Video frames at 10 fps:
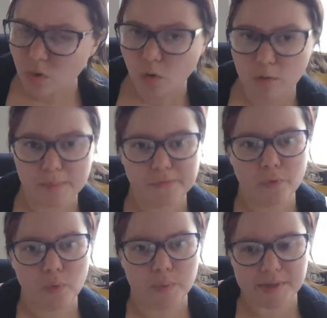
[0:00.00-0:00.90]
or
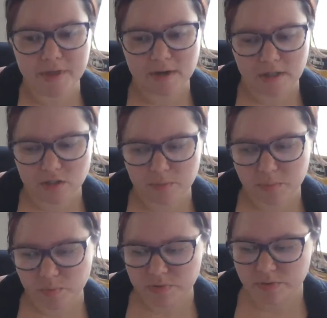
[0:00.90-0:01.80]
before, we thought
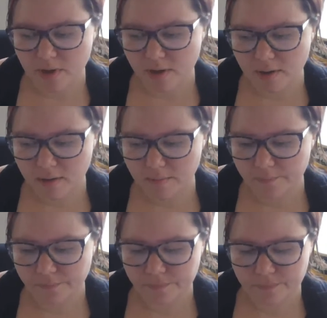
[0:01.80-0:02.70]
Egypt was,
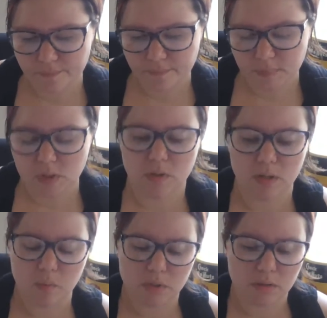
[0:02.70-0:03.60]
you know,
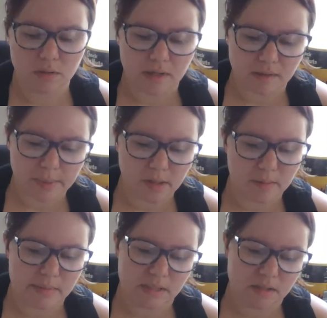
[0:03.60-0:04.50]
like when you look at the
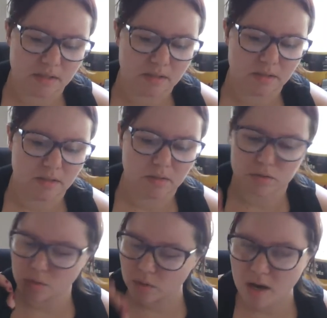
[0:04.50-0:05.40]
pyramids,
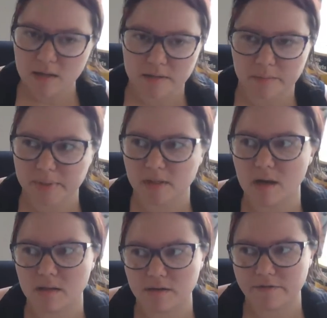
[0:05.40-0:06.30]
there's no color, but the
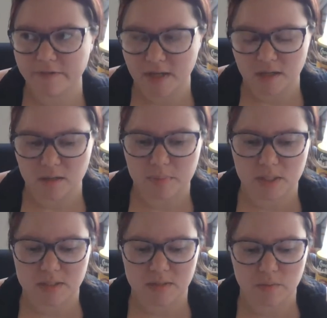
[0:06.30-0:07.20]
color faded
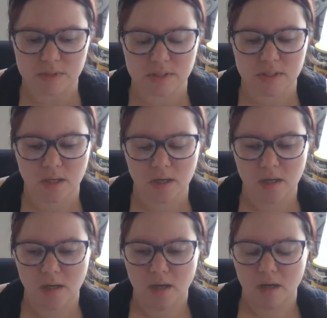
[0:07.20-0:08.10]
because it was
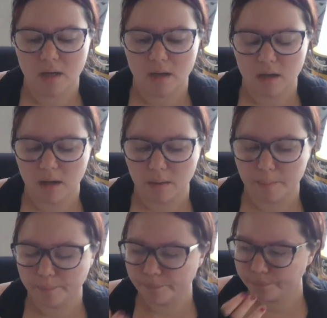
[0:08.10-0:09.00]

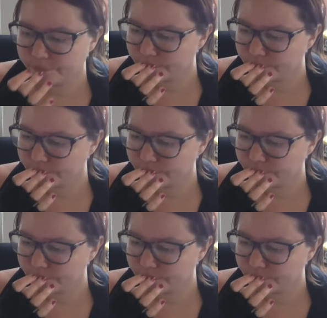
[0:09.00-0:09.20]
the